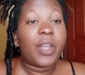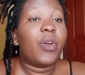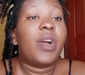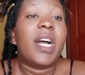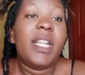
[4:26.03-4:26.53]

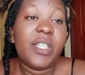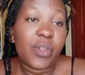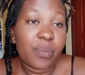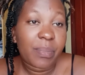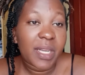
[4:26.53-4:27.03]
Your girl is
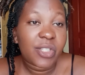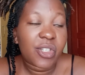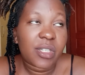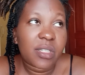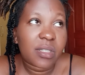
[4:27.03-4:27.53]
on
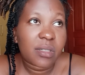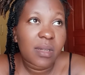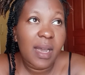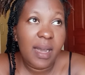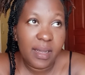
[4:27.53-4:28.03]
budgets,
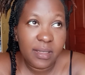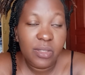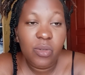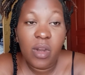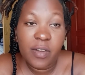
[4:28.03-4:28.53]

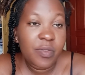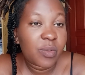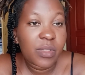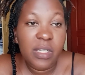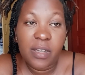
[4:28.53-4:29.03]
guys. You have
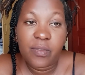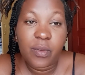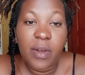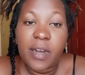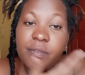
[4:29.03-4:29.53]
to save,
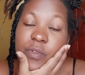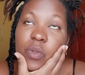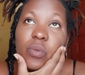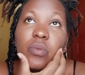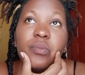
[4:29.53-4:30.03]
you have to
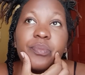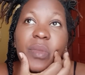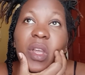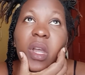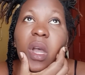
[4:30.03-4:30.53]

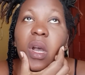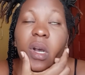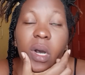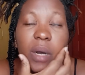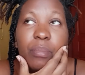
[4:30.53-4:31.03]

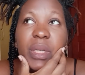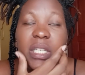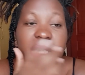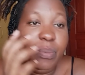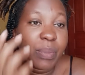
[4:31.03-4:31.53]
be
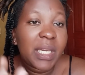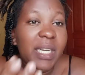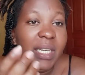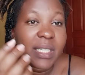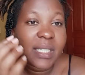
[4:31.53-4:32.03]

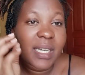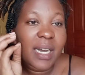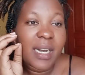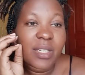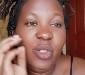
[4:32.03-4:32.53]
disciplined.
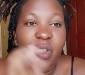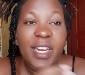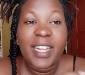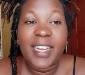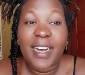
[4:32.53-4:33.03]

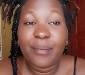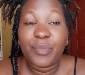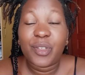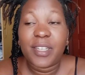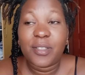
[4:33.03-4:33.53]
Actually, I'm
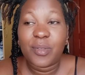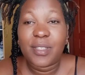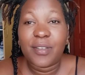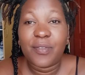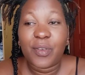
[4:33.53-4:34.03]
trying to
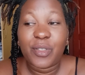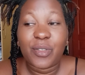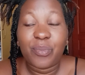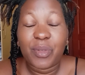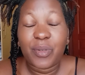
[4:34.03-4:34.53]
save
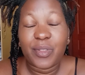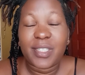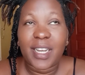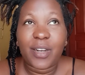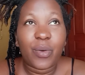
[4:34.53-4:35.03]
also
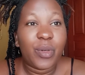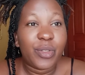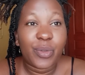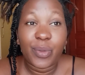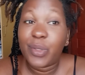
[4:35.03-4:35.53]
because I don't
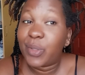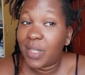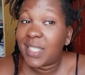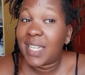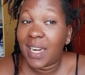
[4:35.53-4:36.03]
want to go to
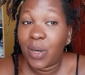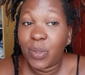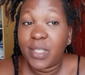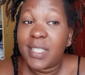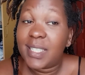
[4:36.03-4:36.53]
the
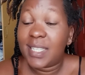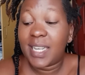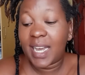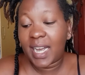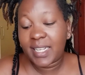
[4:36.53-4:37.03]
salon. This
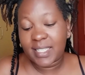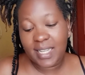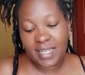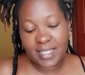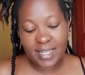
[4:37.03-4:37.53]
year is
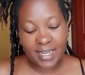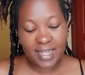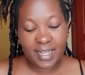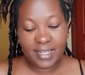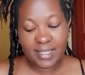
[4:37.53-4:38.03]
that year
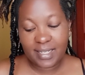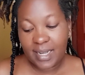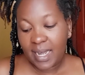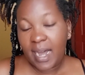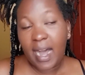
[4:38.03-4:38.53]
that
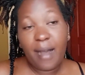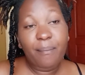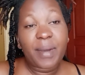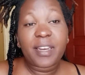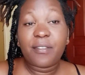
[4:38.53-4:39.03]

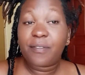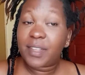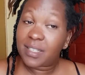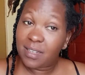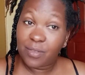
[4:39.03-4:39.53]
I'm
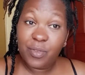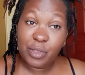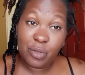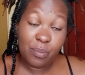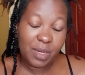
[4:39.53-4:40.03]
manifesting for
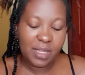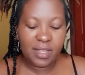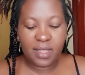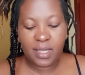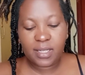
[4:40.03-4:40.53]
so many
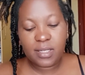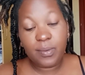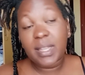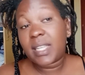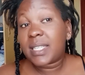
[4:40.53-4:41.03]
things.
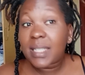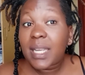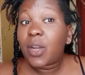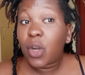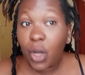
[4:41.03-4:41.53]
With this
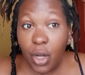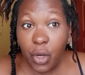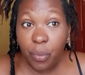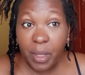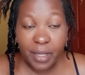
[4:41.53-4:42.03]

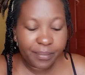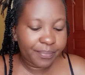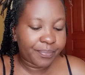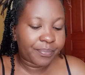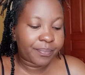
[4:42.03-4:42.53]
economy,
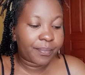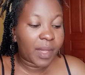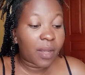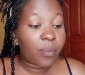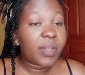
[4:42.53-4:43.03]

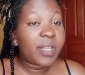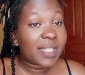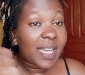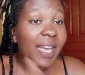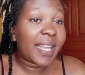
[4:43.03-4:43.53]
with
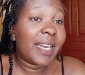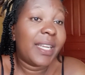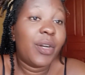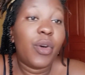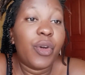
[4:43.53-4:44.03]
this Kenyan
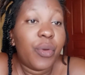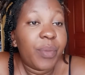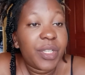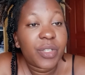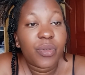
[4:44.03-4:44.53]

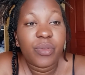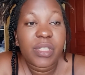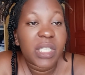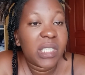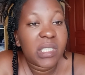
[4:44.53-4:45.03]
economy, it's
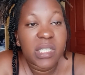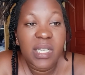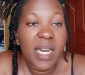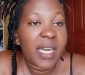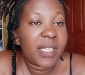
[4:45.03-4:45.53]
not easy,
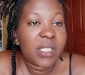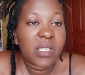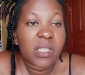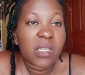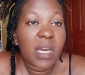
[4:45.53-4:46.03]

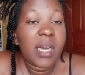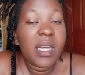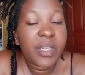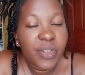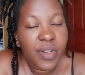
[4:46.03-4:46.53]
guys.
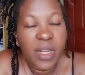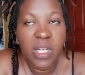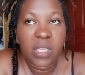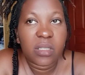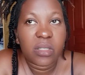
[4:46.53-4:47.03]

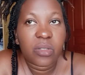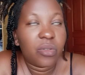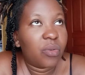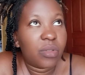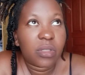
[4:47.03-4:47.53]
Literally, it's
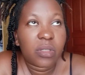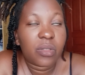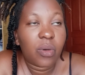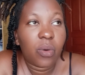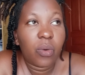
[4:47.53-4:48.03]
not.
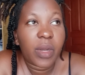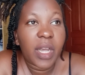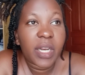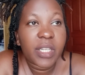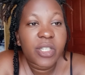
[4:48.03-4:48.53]
So
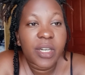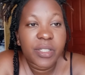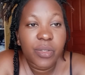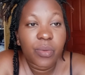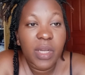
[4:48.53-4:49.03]
any
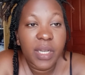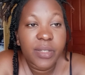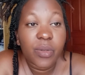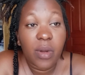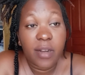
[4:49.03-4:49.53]
chance you
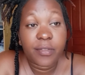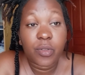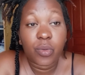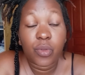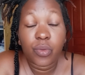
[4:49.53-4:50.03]
get, you have to